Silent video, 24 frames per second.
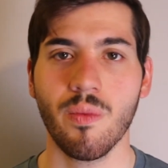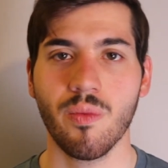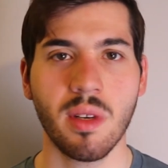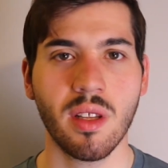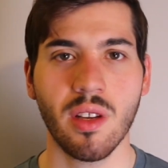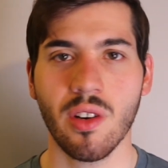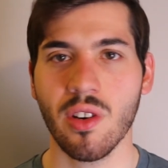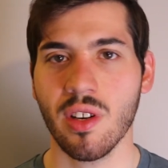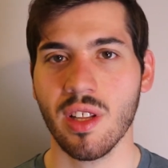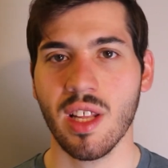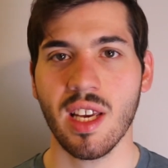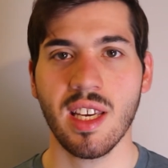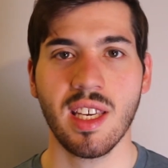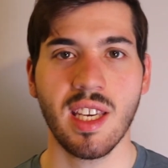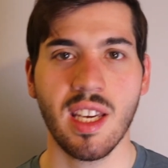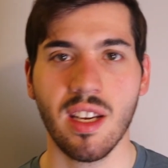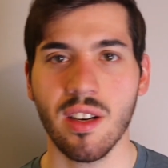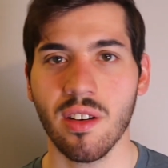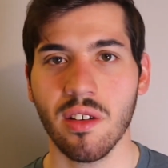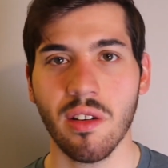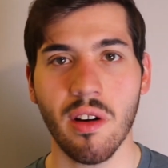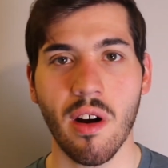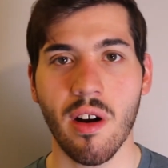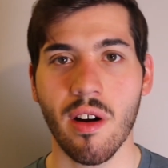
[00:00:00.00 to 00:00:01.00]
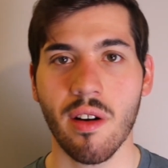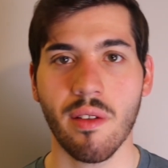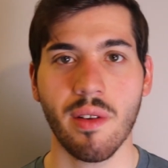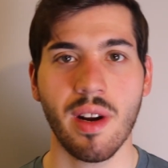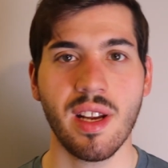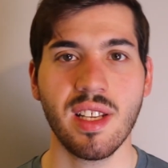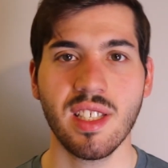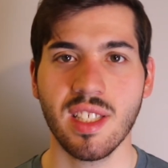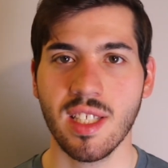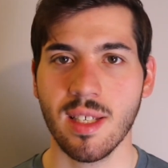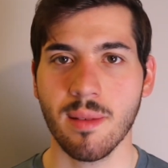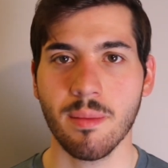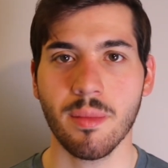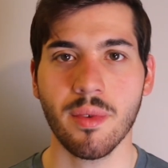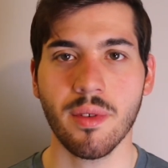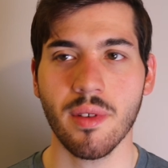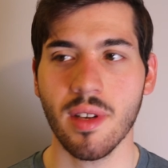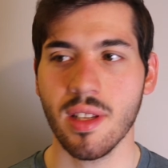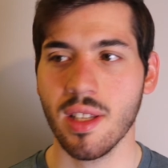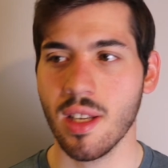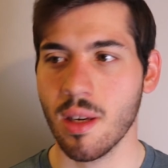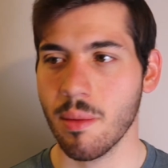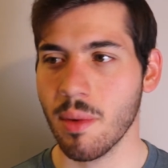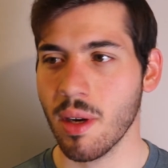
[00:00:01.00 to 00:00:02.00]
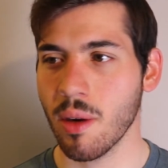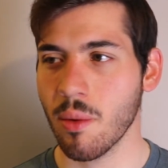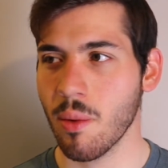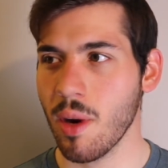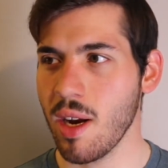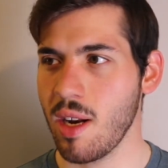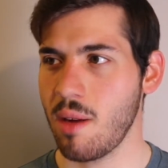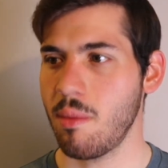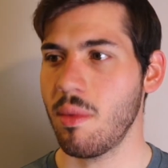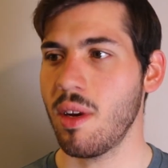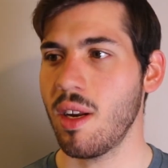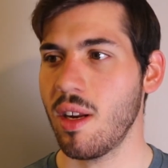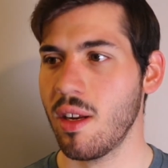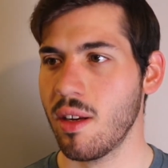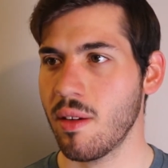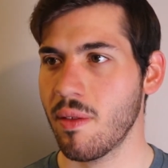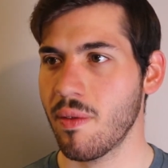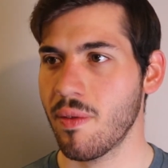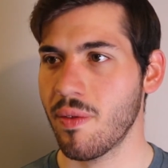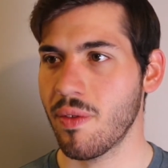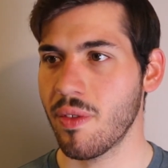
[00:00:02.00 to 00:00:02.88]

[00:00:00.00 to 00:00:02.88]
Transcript: we learn in like kindergarten, right? Simple. And then I'm like, wait a minute.